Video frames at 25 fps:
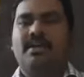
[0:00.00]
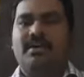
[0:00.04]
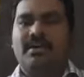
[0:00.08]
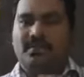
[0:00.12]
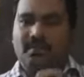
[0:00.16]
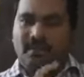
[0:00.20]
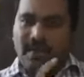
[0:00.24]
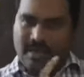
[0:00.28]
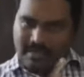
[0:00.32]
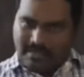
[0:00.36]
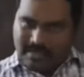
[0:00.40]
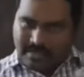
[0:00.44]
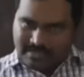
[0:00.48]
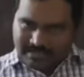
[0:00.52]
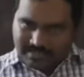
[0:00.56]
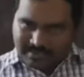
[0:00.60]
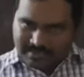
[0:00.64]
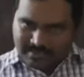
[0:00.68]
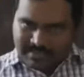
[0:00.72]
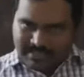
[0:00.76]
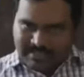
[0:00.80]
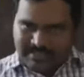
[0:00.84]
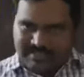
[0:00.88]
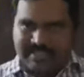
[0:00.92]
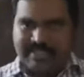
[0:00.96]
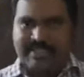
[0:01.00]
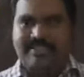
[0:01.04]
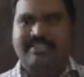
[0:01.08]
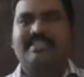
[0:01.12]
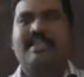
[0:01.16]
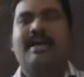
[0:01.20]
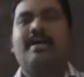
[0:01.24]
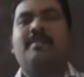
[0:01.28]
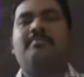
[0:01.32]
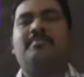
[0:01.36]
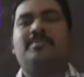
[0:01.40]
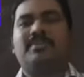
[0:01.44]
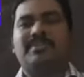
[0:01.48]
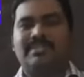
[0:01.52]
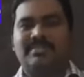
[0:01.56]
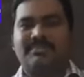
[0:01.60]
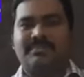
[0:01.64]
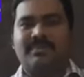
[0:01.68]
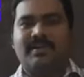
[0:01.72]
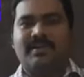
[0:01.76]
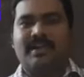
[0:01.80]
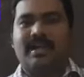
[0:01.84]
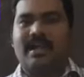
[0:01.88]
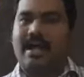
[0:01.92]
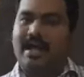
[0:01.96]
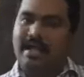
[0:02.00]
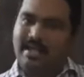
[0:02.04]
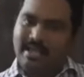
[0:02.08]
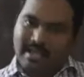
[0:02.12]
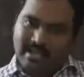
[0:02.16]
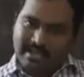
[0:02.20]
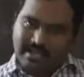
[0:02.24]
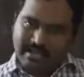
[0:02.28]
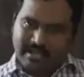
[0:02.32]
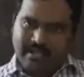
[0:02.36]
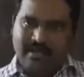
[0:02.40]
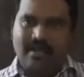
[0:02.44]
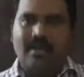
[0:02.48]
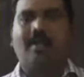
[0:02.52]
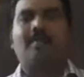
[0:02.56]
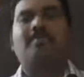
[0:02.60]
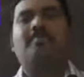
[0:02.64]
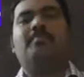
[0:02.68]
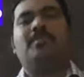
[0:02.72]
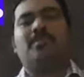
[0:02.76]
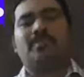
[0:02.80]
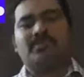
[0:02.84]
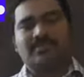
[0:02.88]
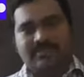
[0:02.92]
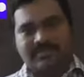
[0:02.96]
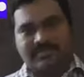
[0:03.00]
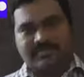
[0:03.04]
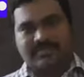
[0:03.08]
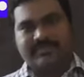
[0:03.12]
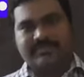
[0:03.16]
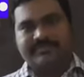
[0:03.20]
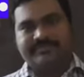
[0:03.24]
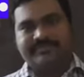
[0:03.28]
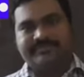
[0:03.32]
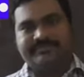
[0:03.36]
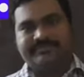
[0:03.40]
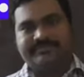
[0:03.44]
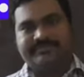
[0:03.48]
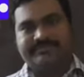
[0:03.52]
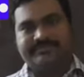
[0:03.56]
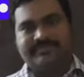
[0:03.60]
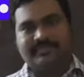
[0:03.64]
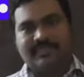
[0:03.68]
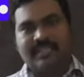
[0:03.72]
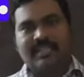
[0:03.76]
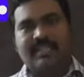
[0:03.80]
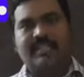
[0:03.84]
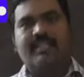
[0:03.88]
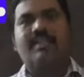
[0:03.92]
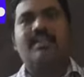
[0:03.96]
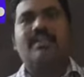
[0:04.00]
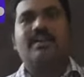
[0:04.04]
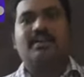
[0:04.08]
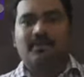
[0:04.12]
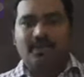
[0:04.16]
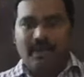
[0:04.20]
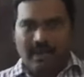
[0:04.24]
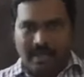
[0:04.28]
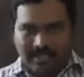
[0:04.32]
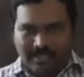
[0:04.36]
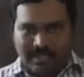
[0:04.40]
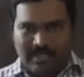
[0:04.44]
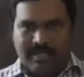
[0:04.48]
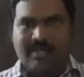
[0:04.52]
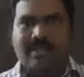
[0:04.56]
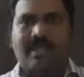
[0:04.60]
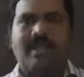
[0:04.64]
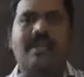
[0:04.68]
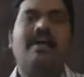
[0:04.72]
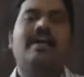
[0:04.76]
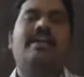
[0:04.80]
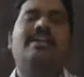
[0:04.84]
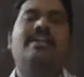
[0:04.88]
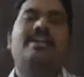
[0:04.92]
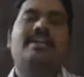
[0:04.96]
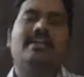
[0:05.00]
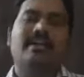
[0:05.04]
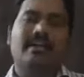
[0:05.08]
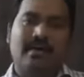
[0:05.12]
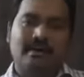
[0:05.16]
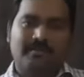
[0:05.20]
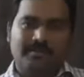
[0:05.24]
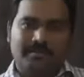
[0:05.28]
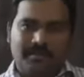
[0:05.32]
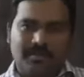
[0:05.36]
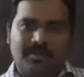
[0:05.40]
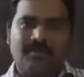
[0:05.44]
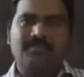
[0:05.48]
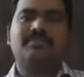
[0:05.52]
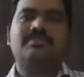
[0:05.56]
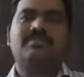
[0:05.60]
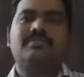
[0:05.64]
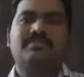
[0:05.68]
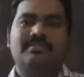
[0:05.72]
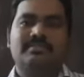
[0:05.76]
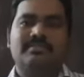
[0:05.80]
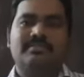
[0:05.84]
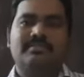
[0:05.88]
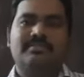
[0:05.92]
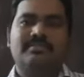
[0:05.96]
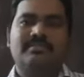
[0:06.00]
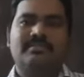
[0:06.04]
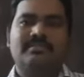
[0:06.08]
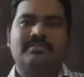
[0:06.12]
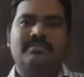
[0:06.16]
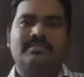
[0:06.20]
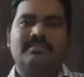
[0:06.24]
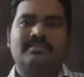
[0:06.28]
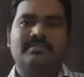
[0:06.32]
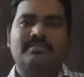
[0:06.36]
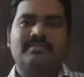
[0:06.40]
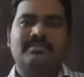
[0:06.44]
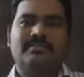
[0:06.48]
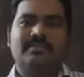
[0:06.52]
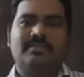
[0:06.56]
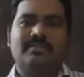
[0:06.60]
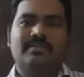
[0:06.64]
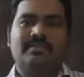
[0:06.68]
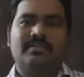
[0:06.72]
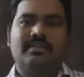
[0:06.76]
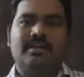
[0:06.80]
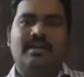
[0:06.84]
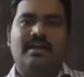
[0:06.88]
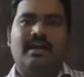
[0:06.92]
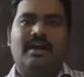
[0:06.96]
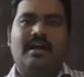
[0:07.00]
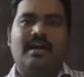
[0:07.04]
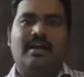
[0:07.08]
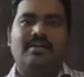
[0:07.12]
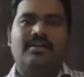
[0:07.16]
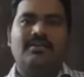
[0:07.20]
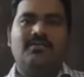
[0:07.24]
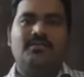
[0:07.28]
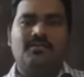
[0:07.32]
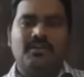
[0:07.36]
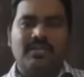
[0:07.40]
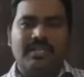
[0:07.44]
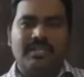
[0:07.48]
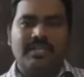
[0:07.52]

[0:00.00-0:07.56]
what are the best examples for ionic compounds, what are ionic compounds, and we